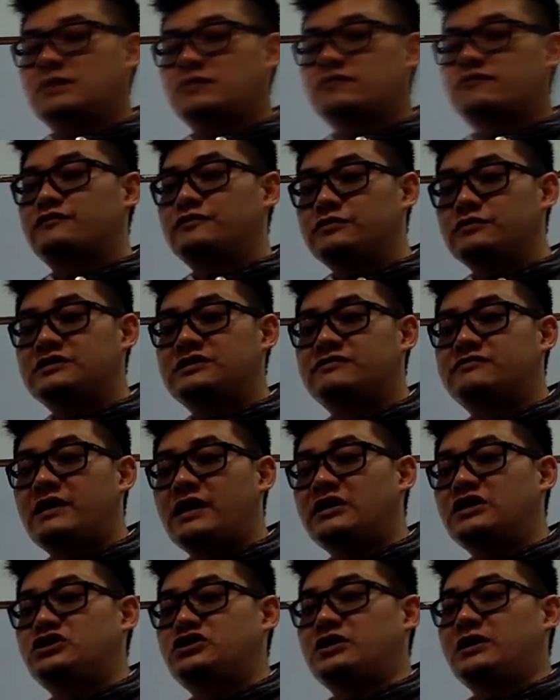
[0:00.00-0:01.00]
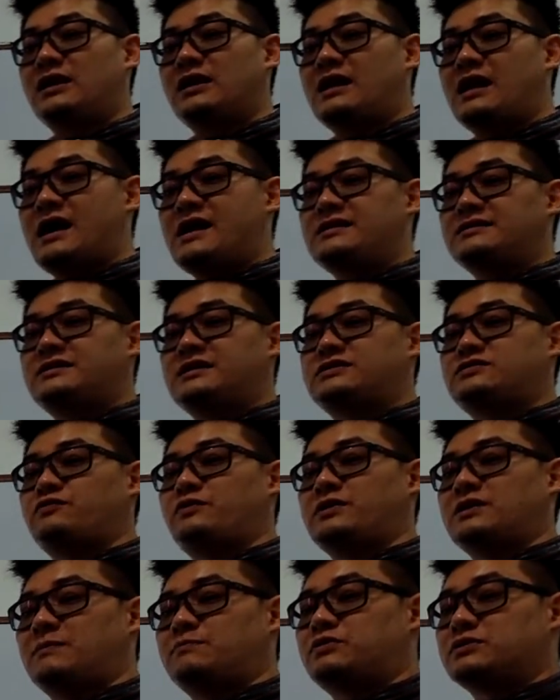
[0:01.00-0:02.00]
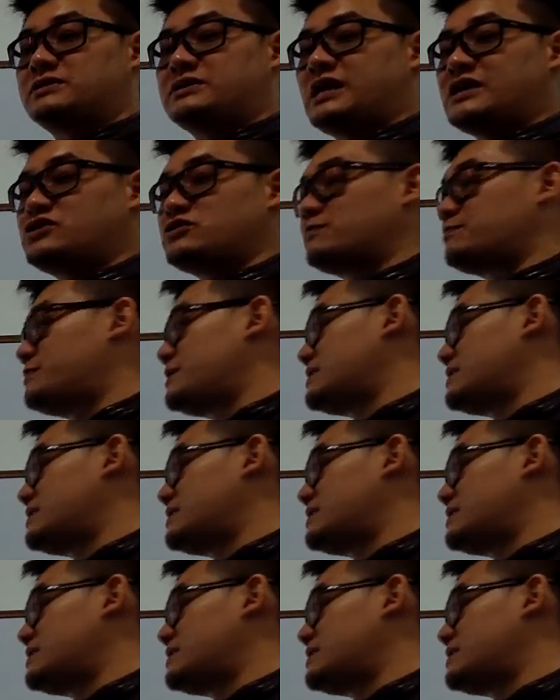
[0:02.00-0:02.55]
through strategic alliances with the potential